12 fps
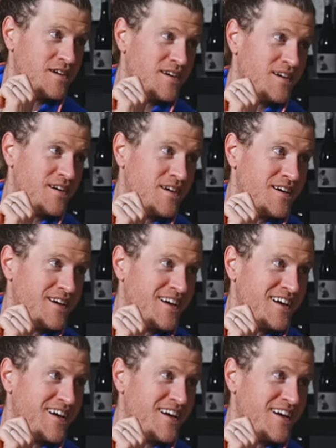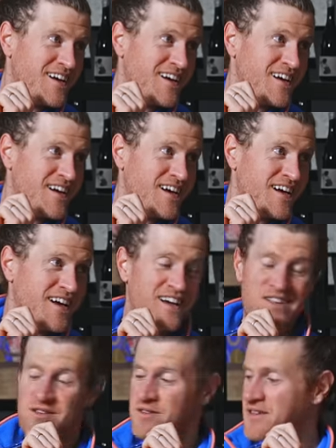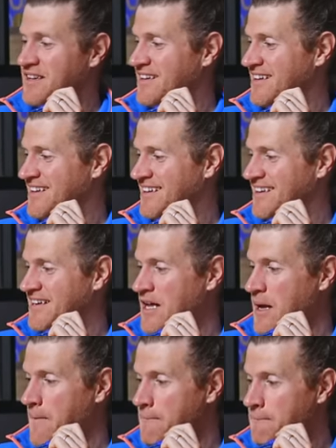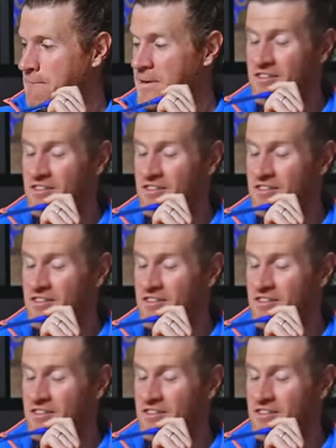The person shown says nothing.